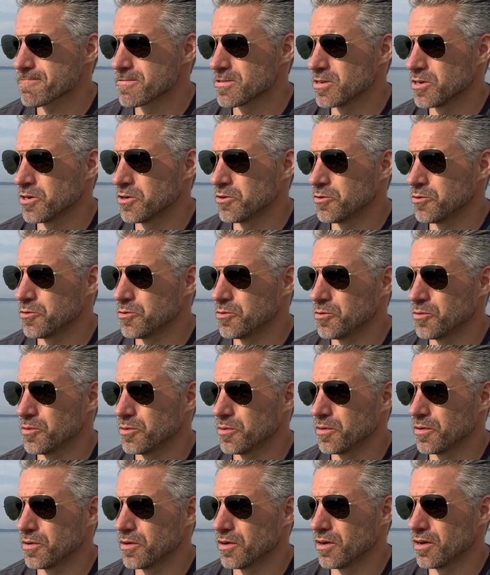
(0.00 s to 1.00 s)
You
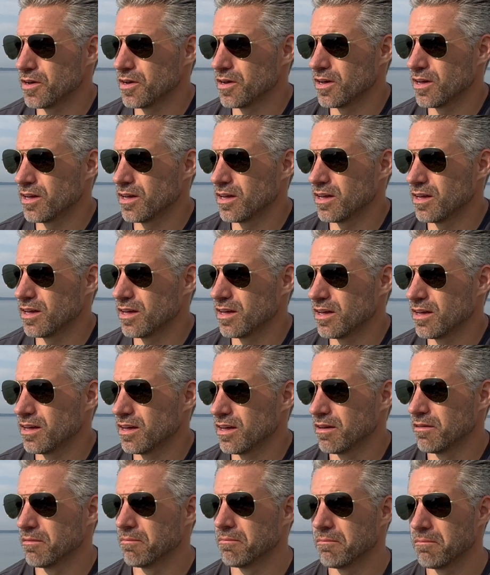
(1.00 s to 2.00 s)

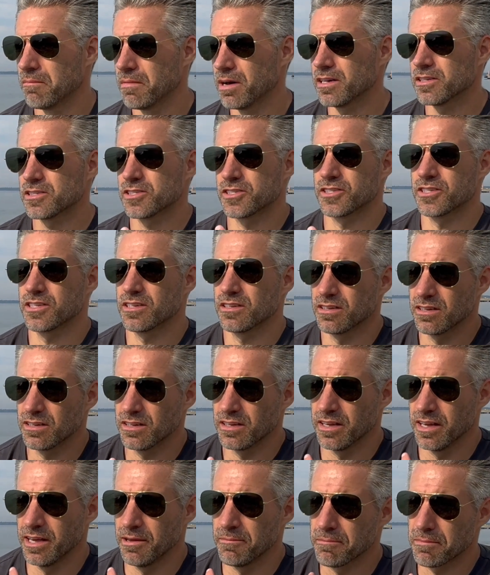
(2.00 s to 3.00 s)
must
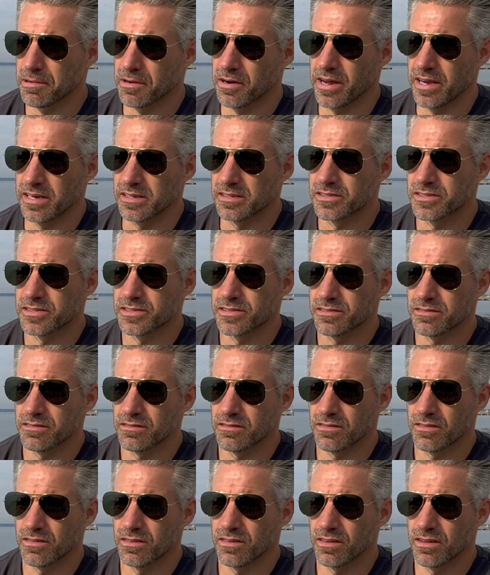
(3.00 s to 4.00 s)
embrace
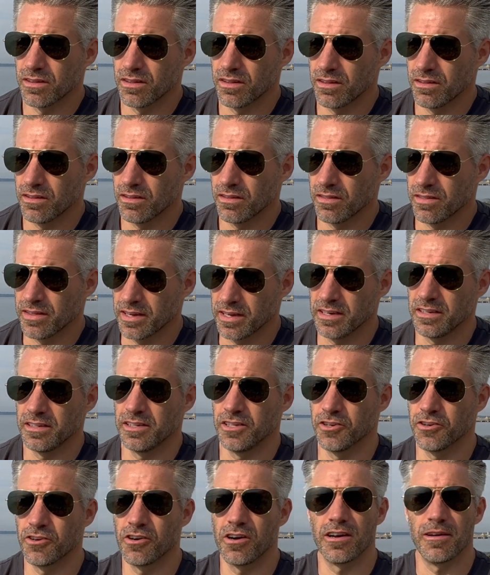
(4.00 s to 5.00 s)
that
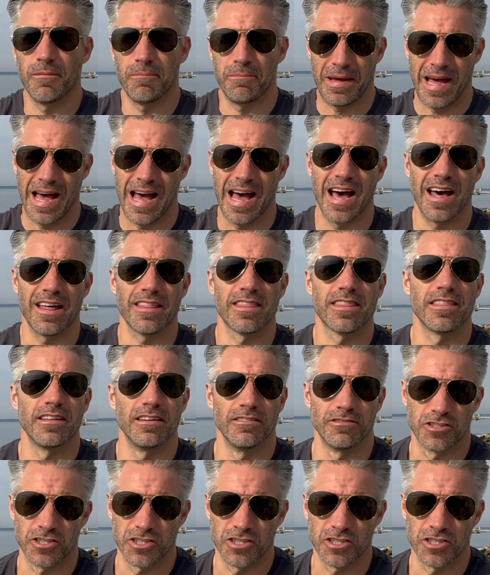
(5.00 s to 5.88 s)
you're on a path of